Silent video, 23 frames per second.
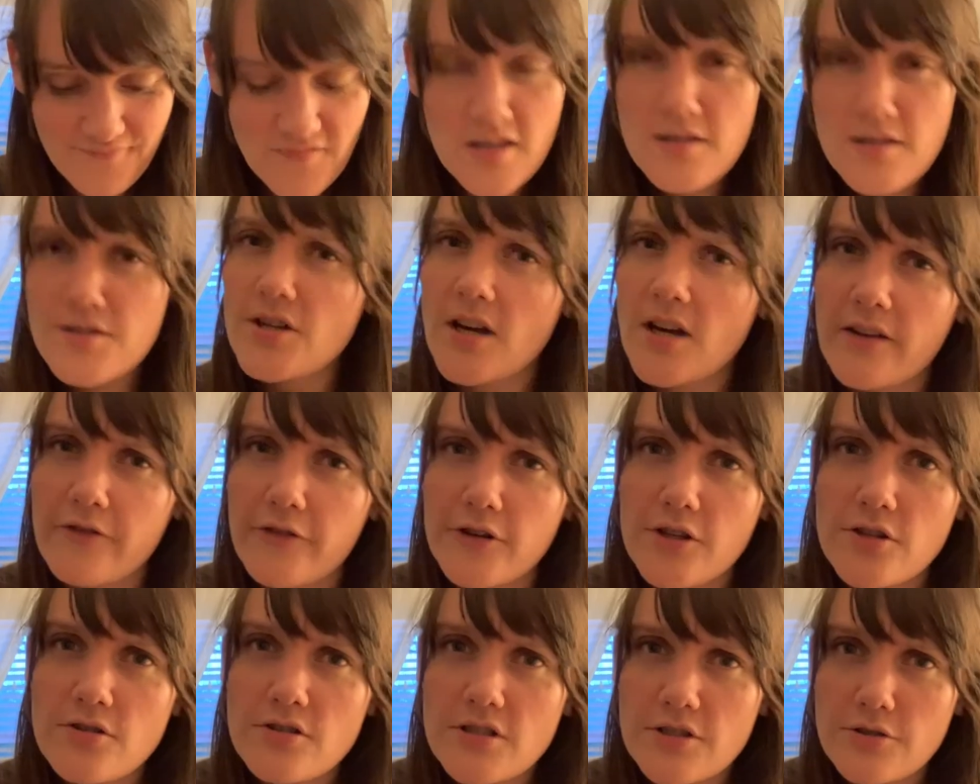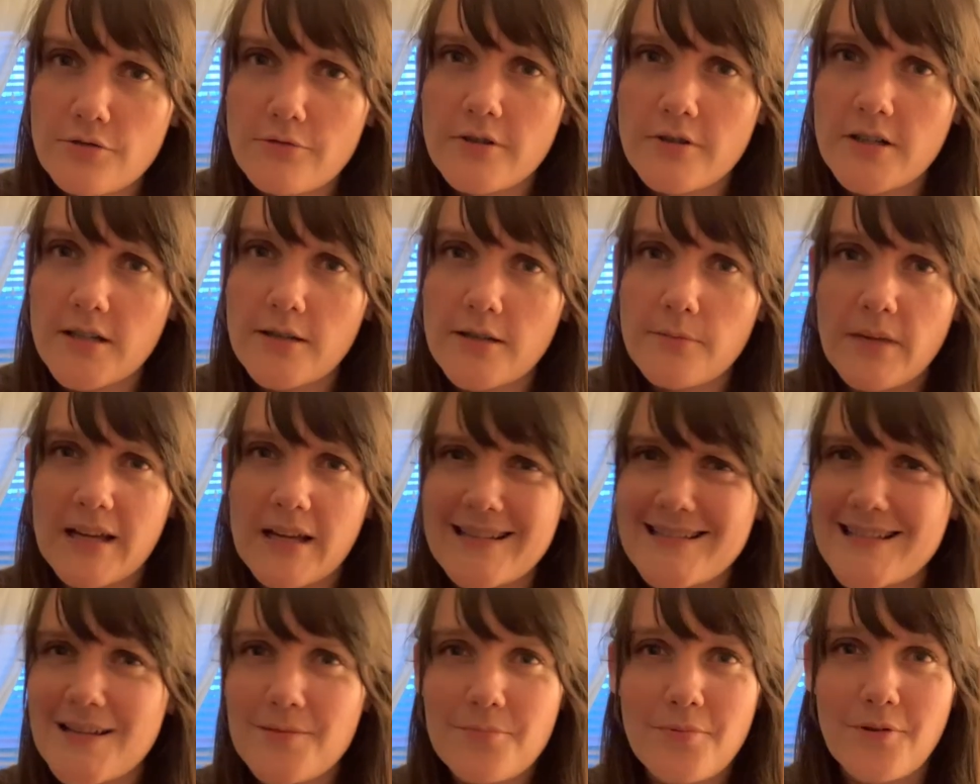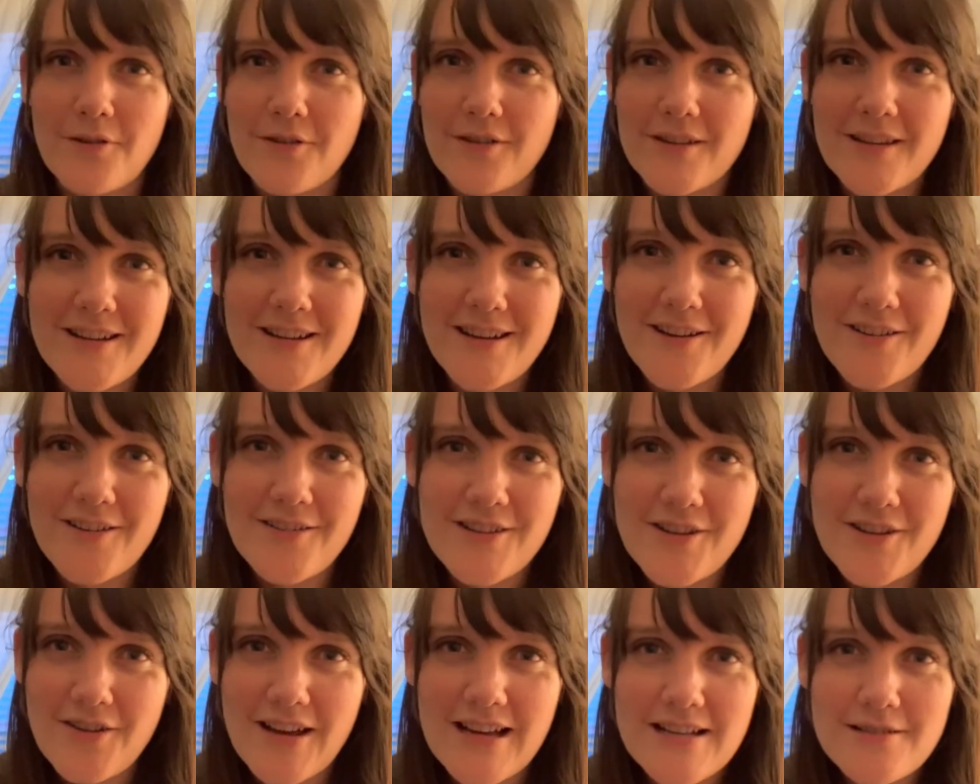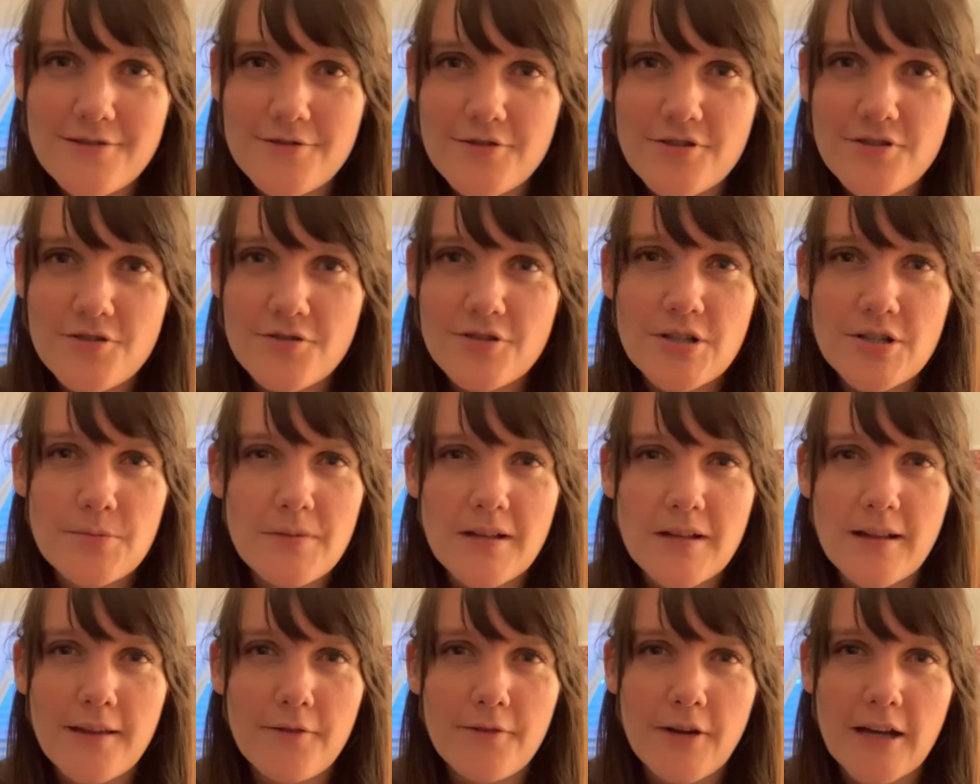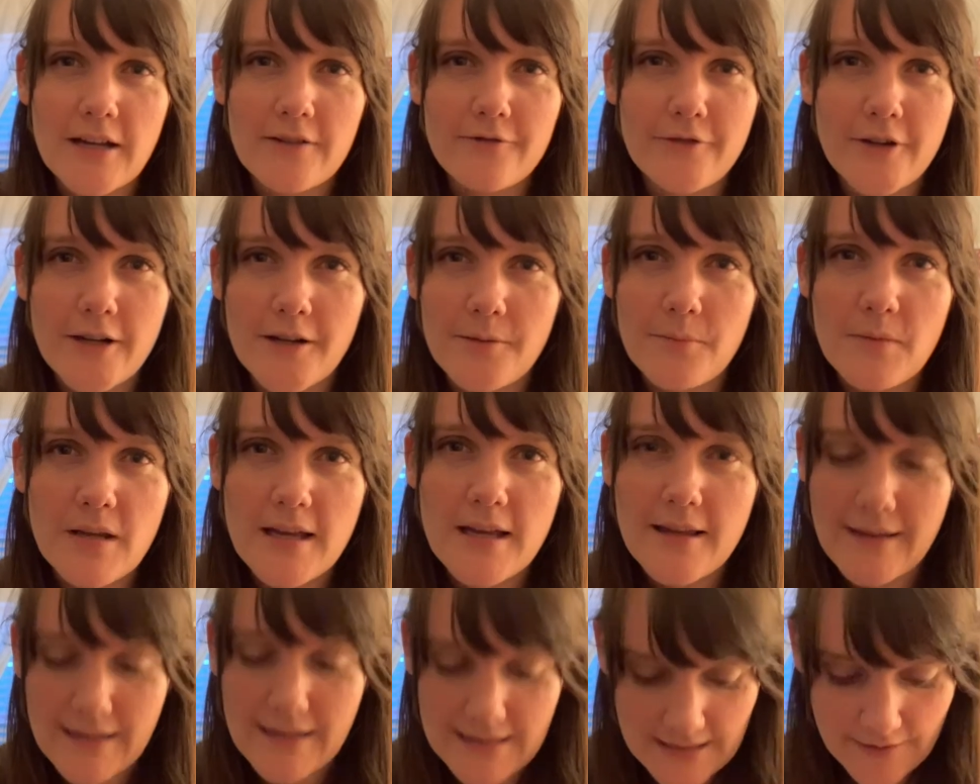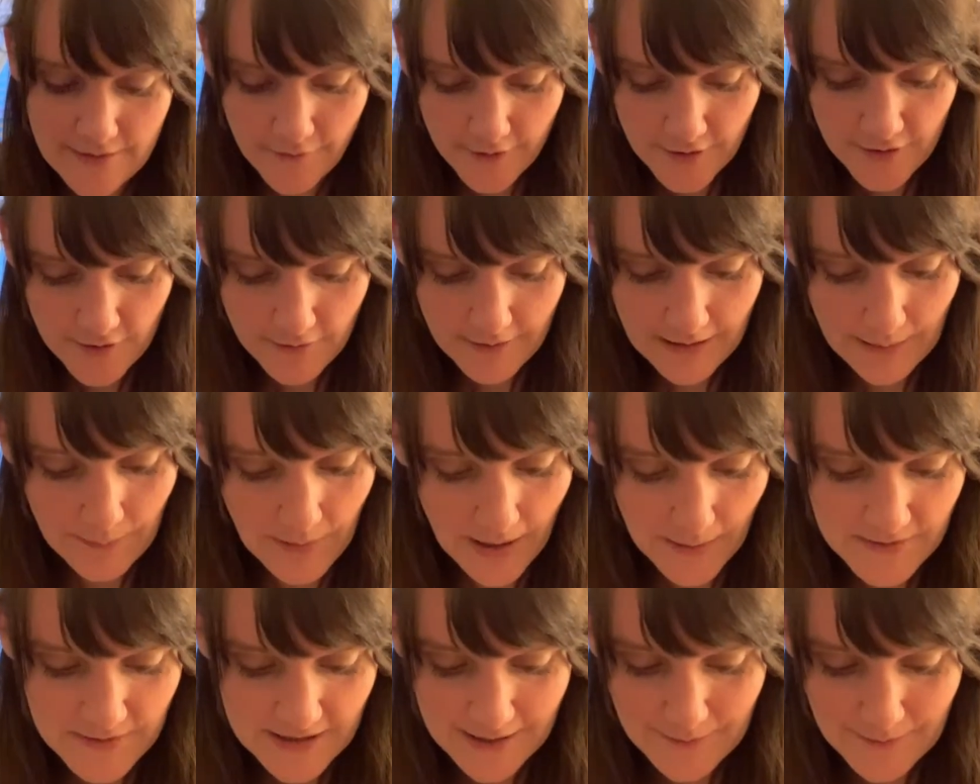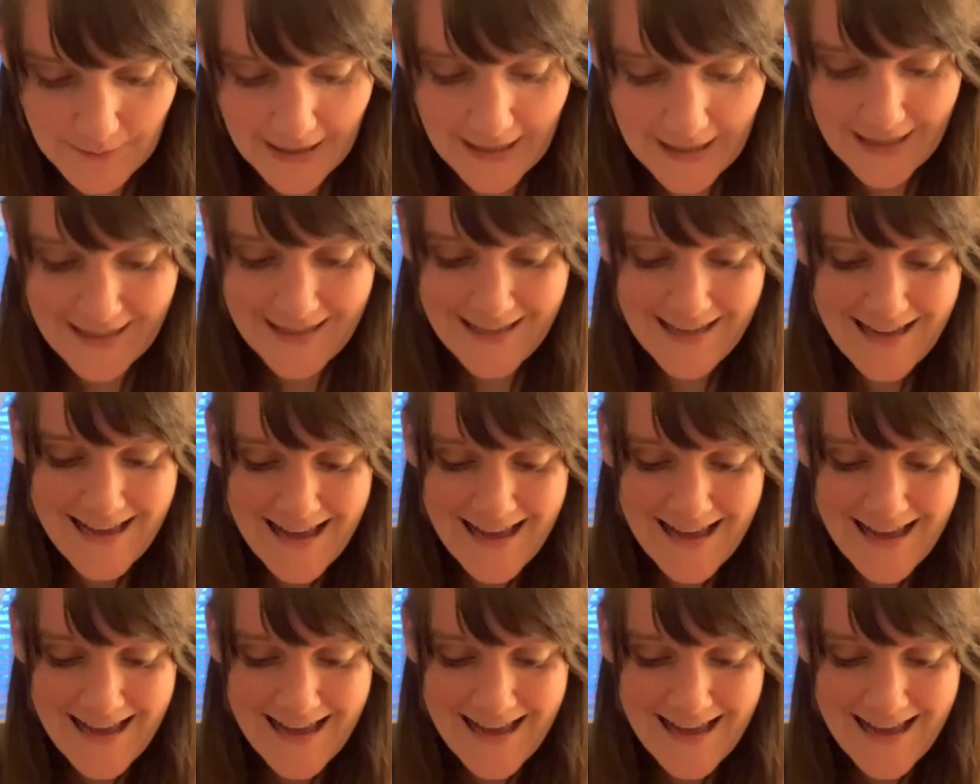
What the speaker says: Sorry for using Jordan in my example. You know, you guys are just typically right in front of me, and that's the first one that popped into my head.